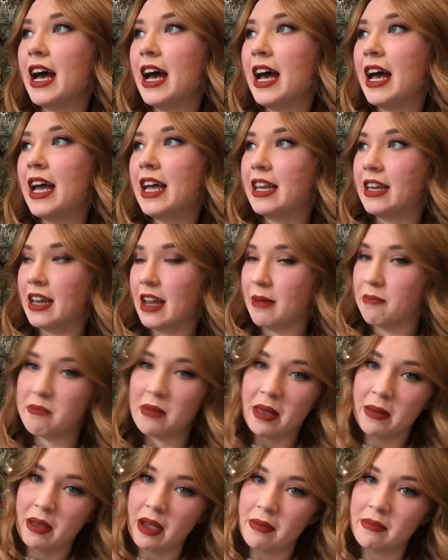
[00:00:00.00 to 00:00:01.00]
and
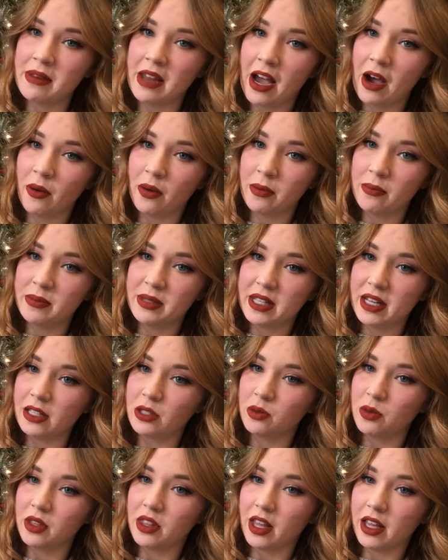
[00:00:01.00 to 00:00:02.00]
maybe I'm now obsessed
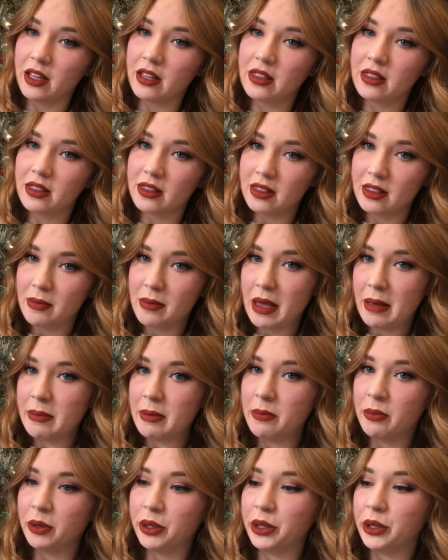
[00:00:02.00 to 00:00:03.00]
with like the baby
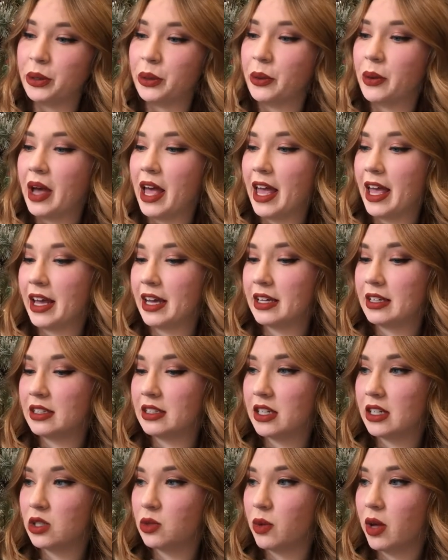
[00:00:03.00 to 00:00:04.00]
blue, and
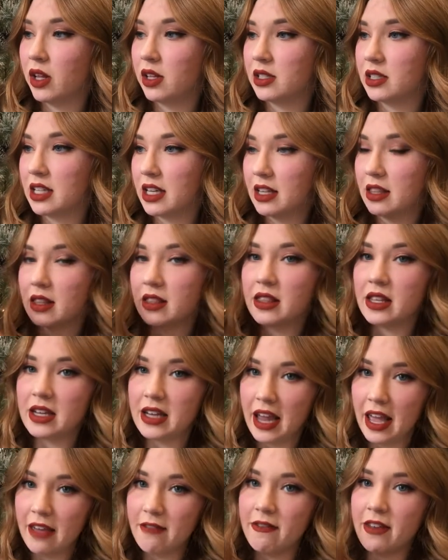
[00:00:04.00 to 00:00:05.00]
as well as like the
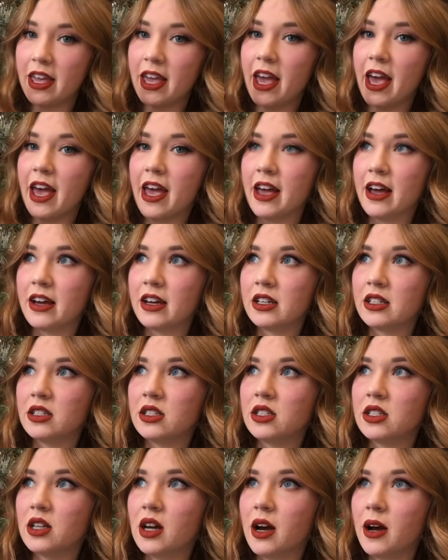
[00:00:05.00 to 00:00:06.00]
navy,
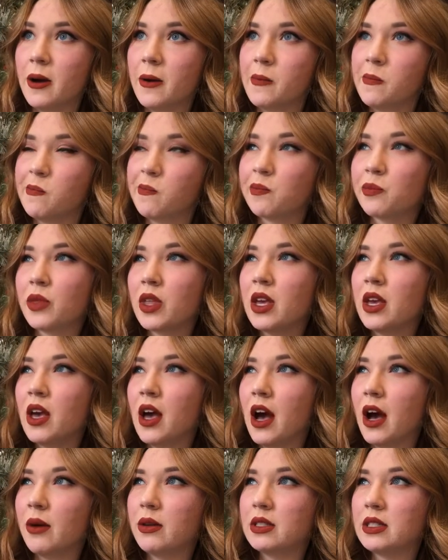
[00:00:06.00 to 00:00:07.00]
and um,
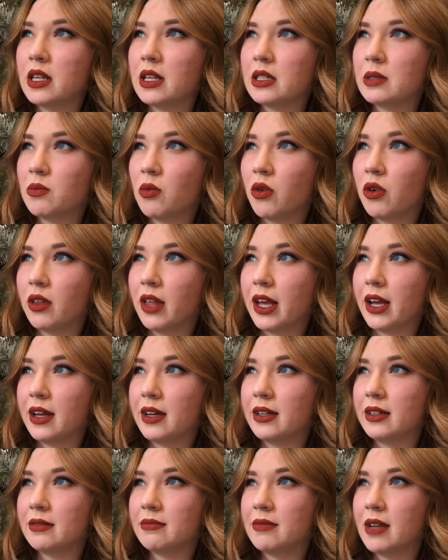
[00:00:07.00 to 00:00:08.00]
I would say it's more like
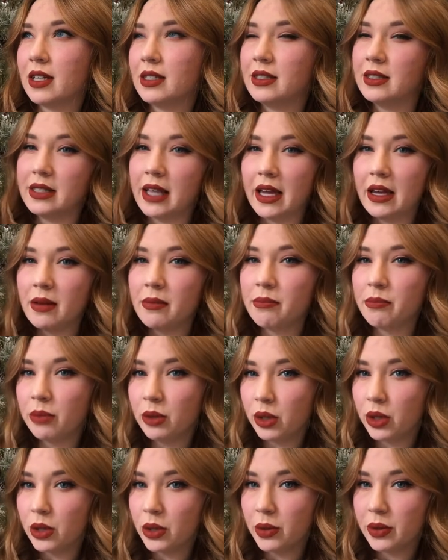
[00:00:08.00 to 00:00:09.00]
a, a denim
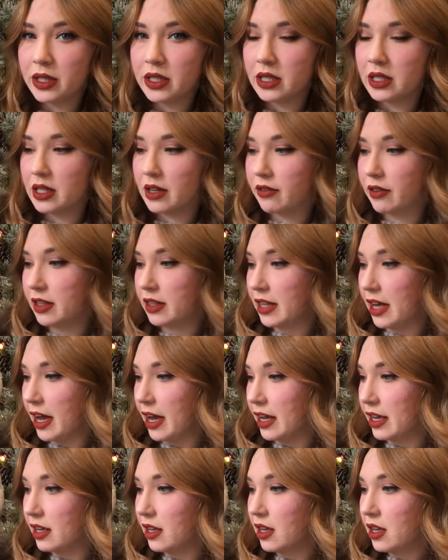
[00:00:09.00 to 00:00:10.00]
blue and stuff like
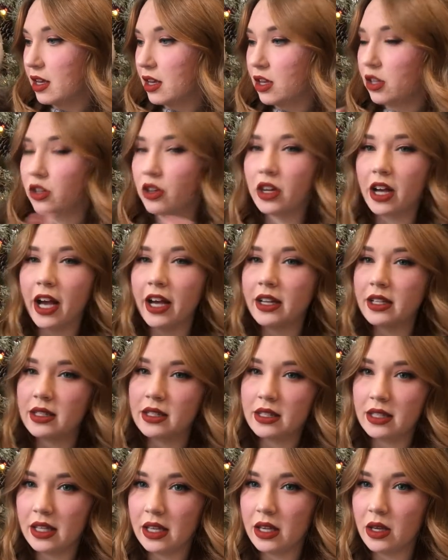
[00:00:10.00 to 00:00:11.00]
that. You'll kind of
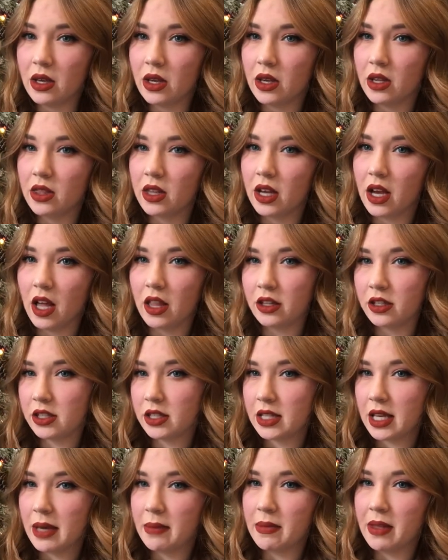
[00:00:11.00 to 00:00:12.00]
see the color
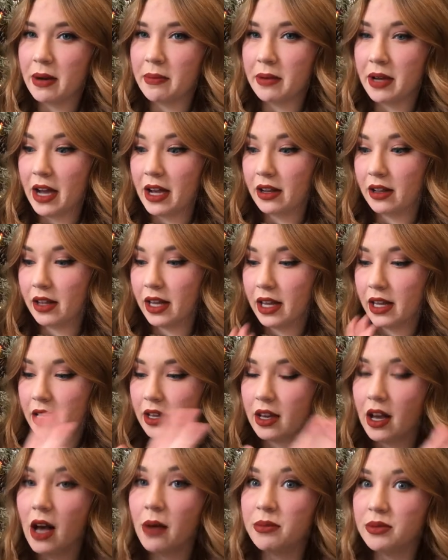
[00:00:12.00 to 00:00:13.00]
scheme that I'm kind of like
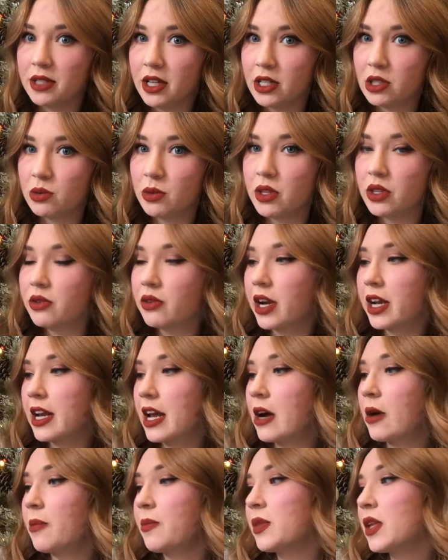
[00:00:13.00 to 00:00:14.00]
obsessed with right
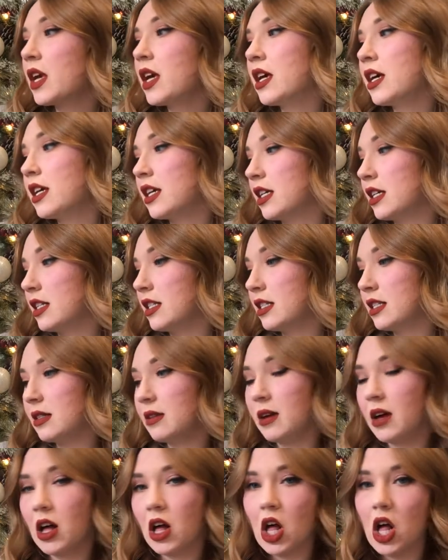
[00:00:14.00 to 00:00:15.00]
now, because
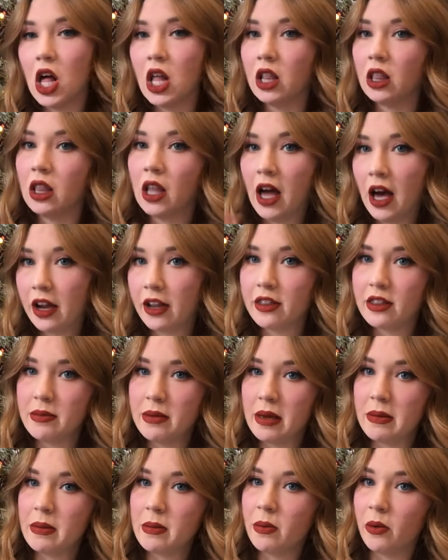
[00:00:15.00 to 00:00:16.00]
a lot of the
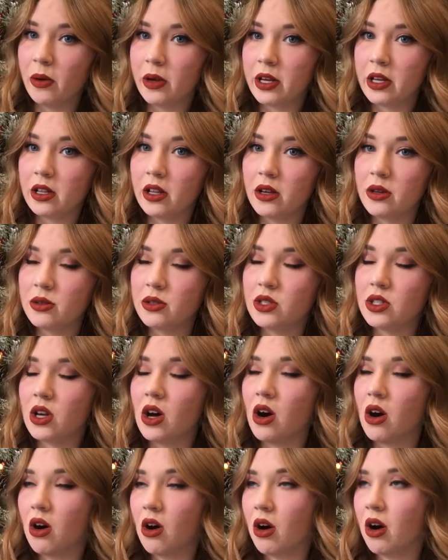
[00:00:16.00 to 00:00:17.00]
baby boy clothes
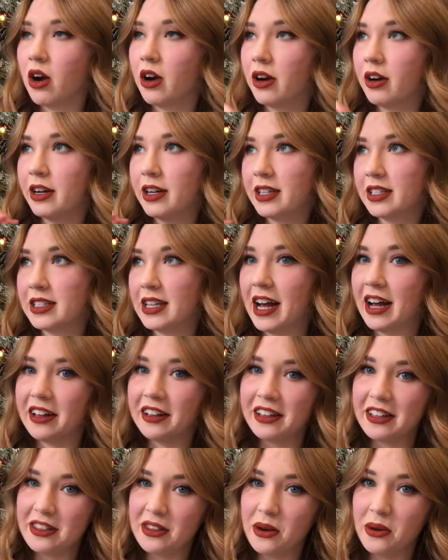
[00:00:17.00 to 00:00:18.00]
are
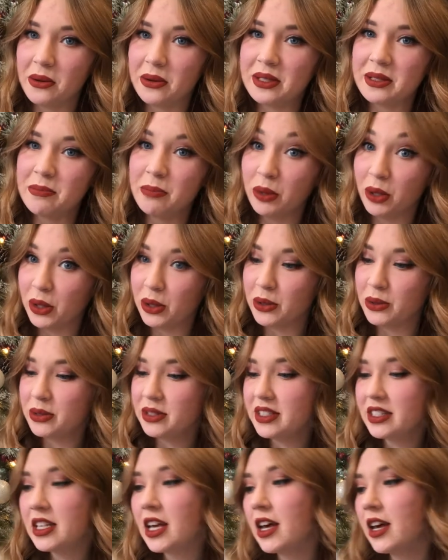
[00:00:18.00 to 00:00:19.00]
exactly those
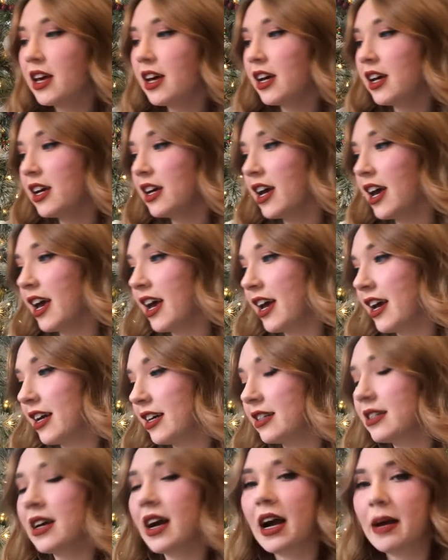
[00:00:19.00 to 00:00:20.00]
blues,
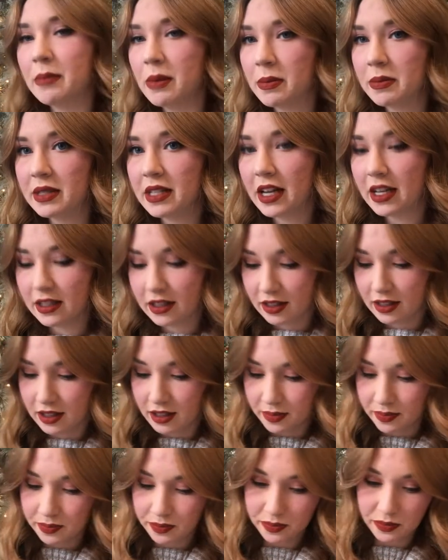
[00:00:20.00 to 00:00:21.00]
and I'm obsessed.
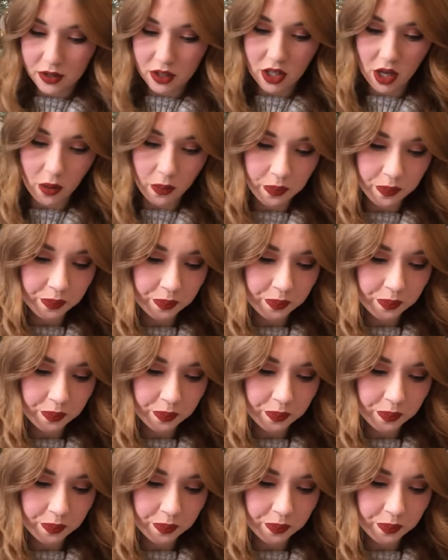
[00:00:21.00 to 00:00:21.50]
So